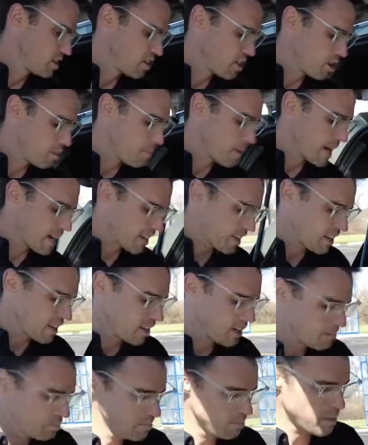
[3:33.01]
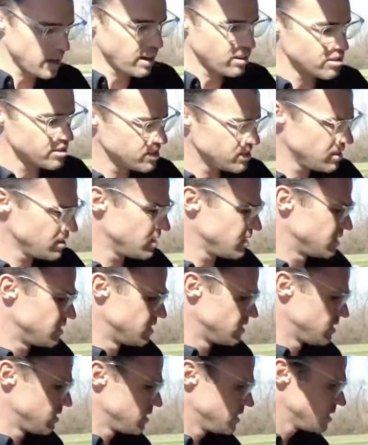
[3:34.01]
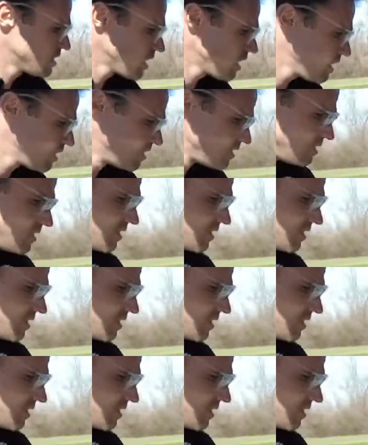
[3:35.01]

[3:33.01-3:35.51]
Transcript: go back up power too. So